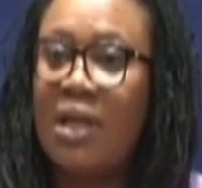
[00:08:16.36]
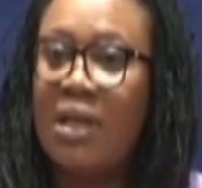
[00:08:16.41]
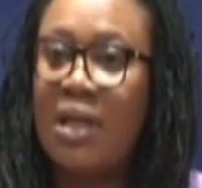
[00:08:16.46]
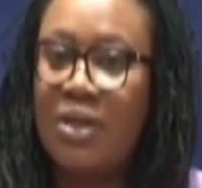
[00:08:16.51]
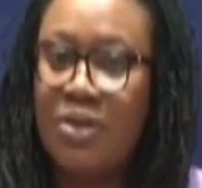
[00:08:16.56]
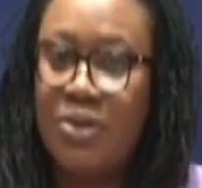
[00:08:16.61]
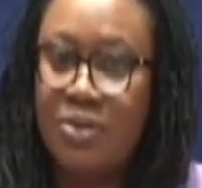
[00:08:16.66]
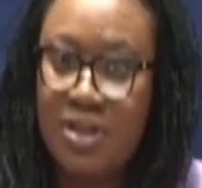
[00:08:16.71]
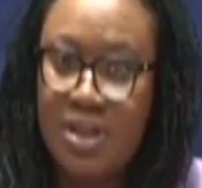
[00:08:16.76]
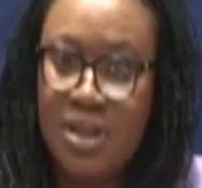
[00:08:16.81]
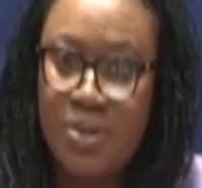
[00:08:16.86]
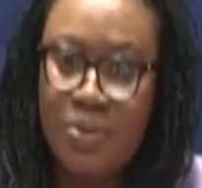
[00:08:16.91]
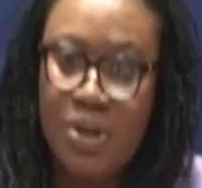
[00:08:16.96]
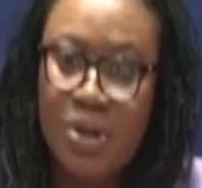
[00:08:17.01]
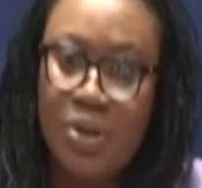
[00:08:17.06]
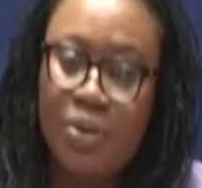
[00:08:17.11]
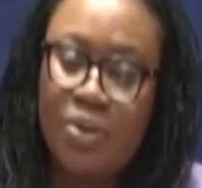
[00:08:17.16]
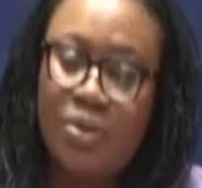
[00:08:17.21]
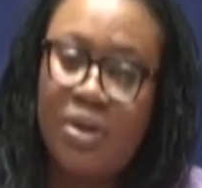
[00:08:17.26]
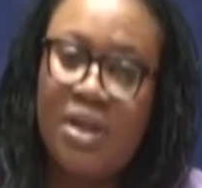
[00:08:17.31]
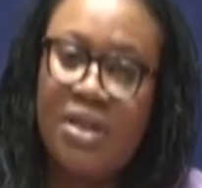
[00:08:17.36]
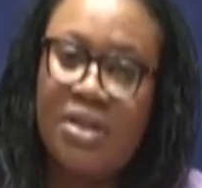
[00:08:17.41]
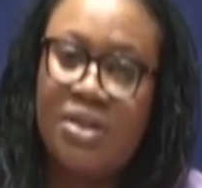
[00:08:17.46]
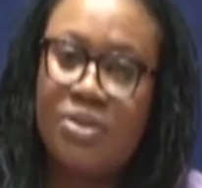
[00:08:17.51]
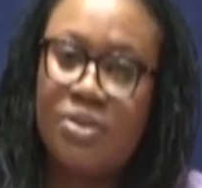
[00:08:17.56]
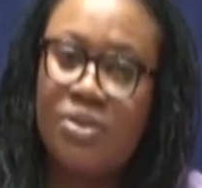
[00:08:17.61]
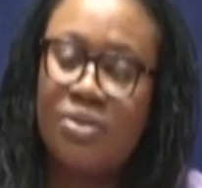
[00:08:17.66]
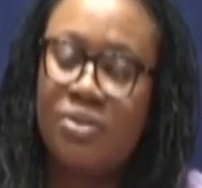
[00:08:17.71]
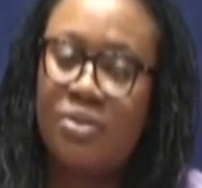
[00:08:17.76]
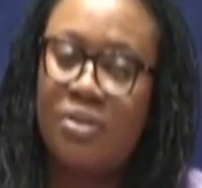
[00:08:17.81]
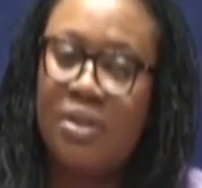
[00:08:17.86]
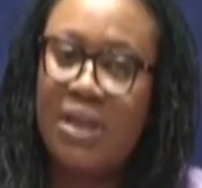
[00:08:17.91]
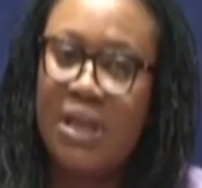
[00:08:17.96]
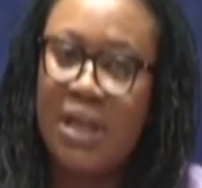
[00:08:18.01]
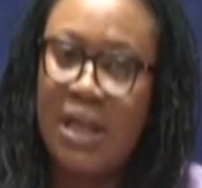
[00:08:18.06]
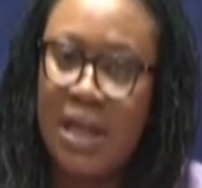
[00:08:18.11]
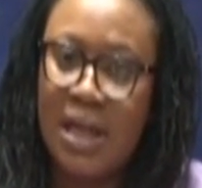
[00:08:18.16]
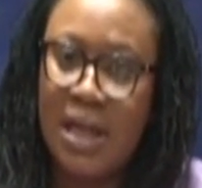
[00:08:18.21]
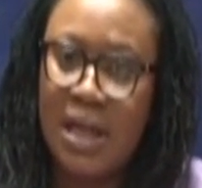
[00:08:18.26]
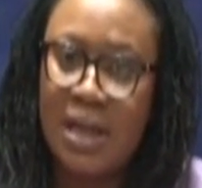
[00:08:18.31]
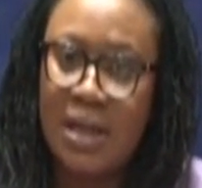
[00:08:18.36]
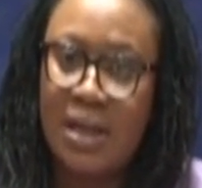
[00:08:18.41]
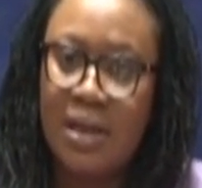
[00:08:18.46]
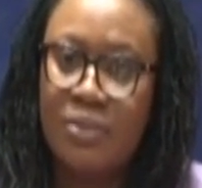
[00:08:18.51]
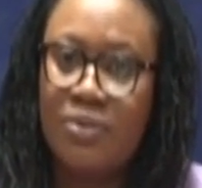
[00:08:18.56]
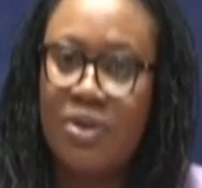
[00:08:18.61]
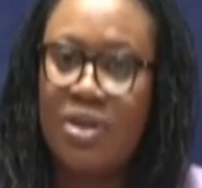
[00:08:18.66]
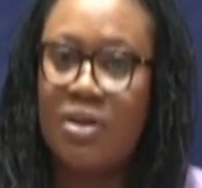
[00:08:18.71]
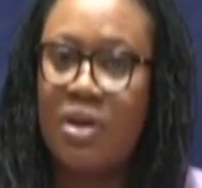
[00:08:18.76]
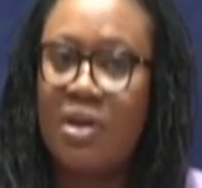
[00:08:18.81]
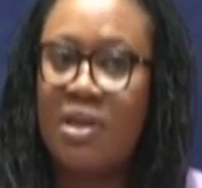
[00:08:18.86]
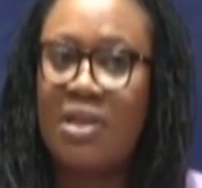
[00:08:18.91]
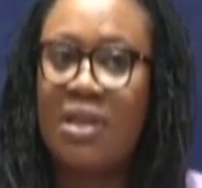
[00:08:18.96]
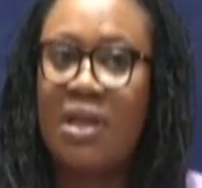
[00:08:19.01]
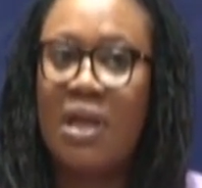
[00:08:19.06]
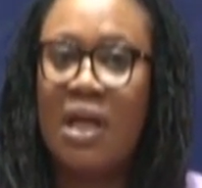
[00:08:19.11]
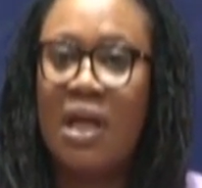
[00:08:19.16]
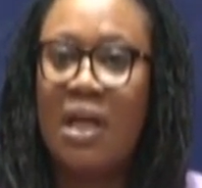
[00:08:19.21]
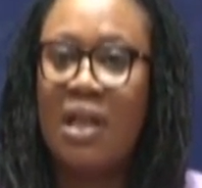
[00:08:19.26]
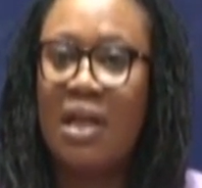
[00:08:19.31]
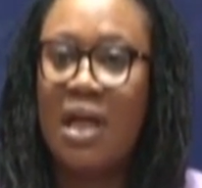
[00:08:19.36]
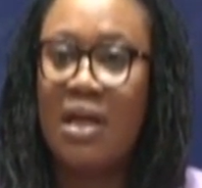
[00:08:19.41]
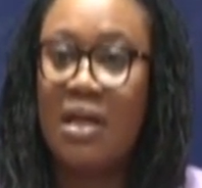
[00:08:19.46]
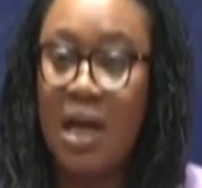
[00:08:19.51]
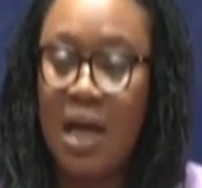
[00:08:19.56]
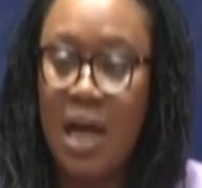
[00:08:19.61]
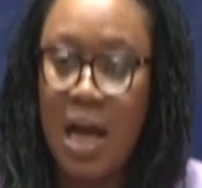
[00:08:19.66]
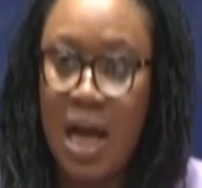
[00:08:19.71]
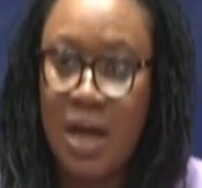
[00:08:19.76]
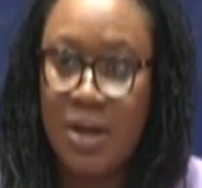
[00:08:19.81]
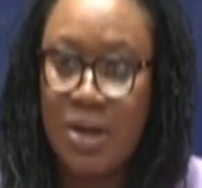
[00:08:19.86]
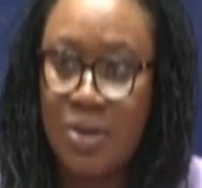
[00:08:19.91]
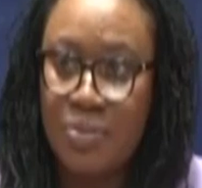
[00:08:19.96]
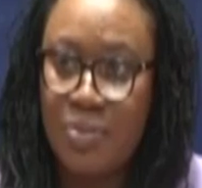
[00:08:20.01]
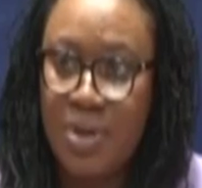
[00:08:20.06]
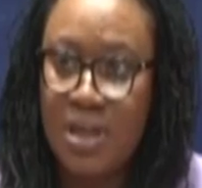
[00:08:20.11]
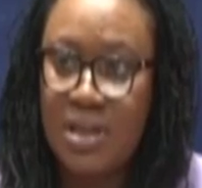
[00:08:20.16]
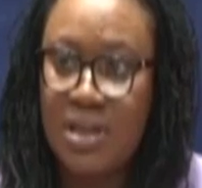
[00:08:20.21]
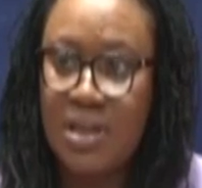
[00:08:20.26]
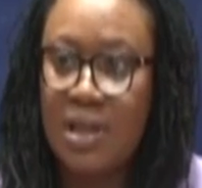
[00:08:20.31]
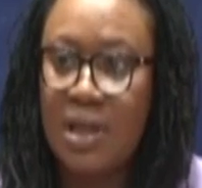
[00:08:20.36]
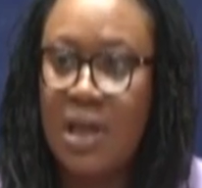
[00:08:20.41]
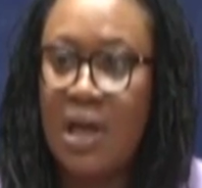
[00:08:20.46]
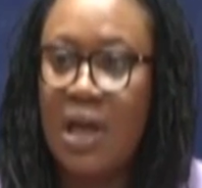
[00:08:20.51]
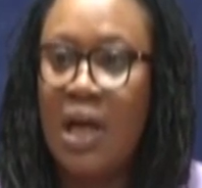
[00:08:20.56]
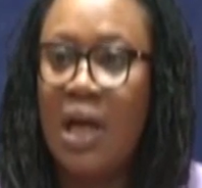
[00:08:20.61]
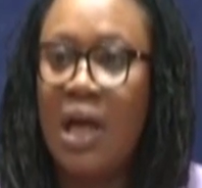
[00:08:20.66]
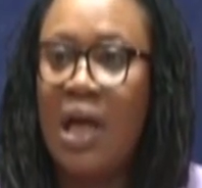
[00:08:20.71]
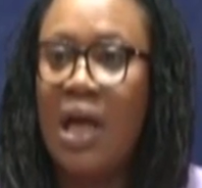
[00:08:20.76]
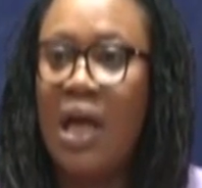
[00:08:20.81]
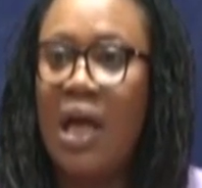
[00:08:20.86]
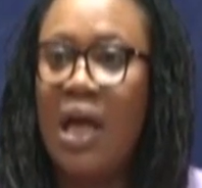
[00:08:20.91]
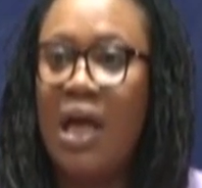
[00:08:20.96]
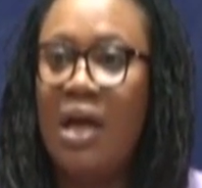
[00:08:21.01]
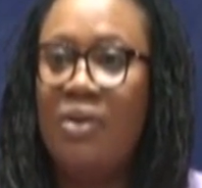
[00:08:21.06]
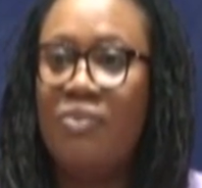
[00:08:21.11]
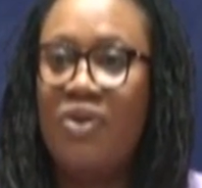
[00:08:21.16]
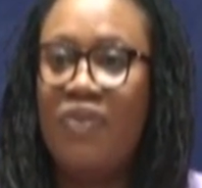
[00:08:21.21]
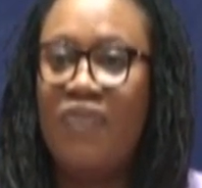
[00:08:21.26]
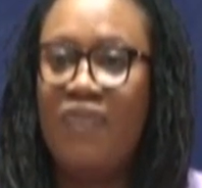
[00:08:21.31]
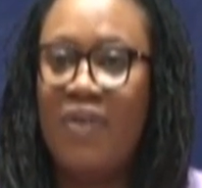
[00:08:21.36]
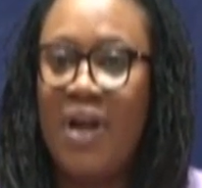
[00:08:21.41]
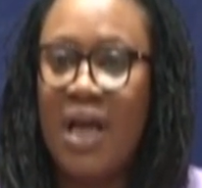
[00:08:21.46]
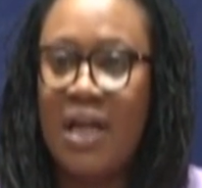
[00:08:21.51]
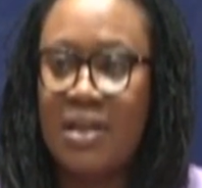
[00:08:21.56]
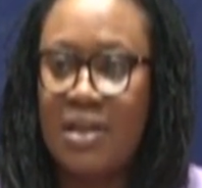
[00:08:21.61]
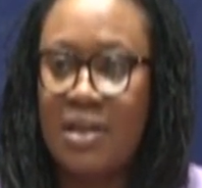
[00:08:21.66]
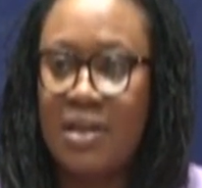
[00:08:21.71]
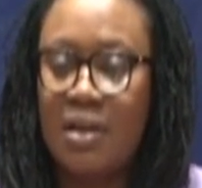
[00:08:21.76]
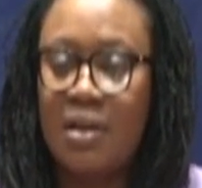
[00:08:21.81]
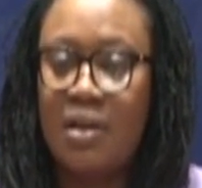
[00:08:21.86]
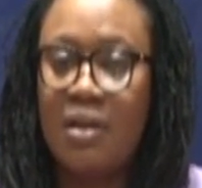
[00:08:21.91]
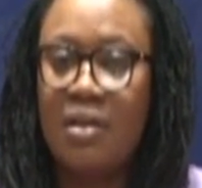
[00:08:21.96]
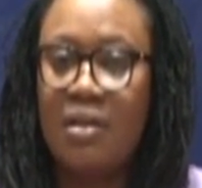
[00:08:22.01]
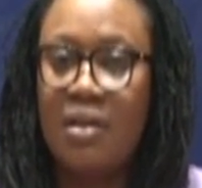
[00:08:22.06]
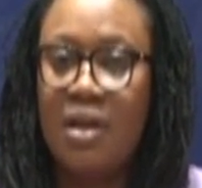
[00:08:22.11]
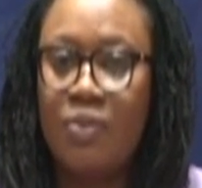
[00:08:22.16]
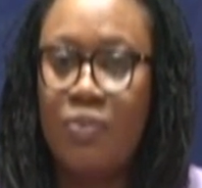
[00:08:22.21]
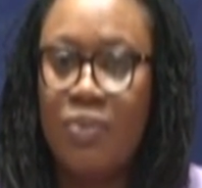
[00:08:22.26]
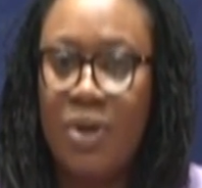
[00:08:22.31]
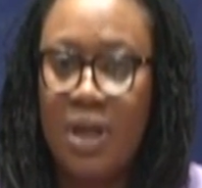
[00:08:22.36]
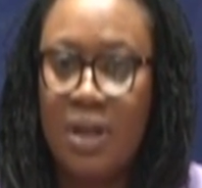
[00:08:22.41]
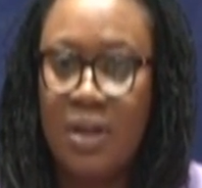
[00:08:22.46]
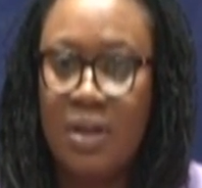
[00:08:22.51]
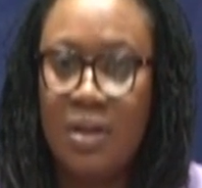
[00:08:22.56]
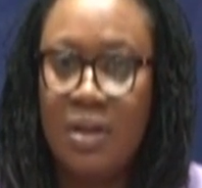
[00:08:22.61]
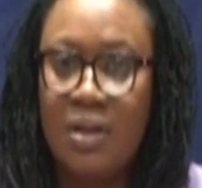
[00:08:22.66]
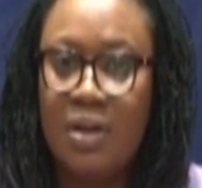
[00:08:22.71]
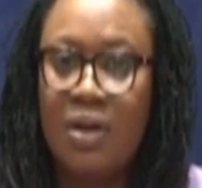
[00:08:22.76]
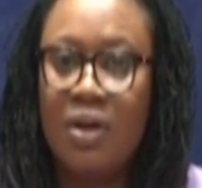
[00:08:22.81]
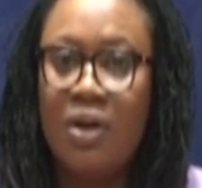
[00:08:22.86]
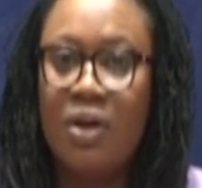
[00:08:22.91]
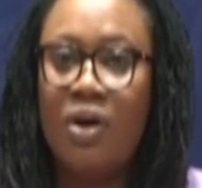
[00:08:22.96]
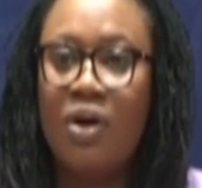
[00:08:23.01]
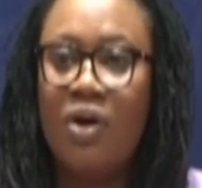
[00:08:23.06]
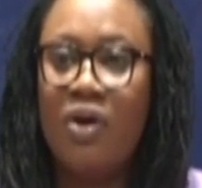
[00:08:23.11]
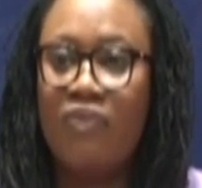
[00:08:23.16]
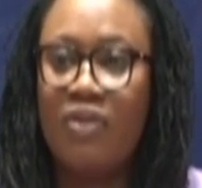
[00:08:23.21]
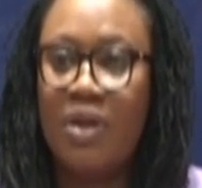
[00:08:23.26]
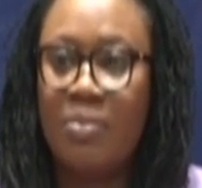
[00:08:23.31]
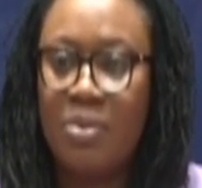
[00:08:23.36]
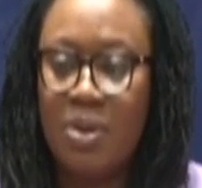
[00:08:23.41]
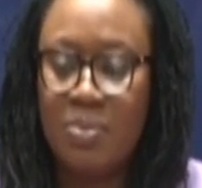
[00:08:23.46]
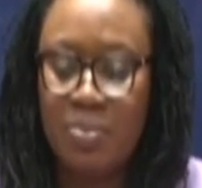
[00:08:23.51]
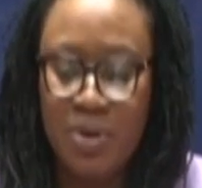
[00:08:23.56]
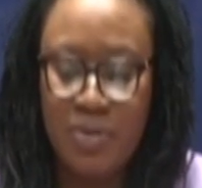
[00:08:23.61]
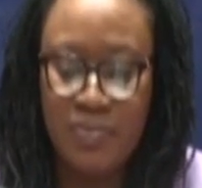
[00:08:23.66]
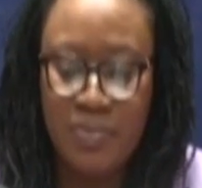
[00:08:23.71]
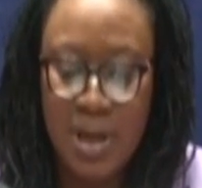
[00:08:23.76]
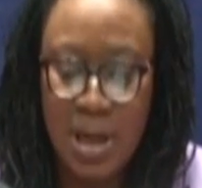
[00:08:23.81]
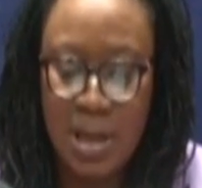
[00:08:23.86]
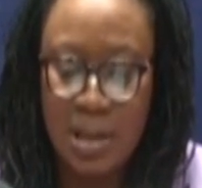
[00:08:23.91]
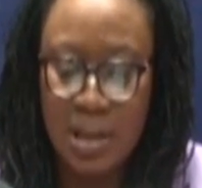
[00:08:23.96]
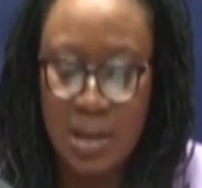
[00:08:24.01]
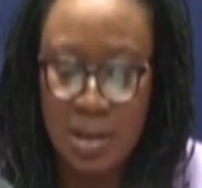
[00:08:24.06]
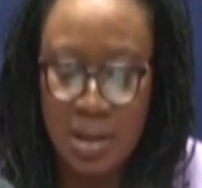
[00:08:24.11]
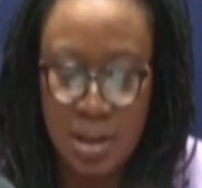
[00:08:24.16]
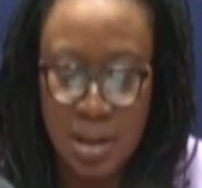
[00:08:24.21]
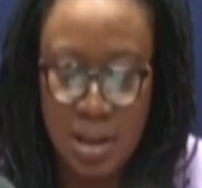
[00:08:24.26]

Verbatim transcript: The duty we owe is to declare results that are accurate and reflect the will of the people of Ghana.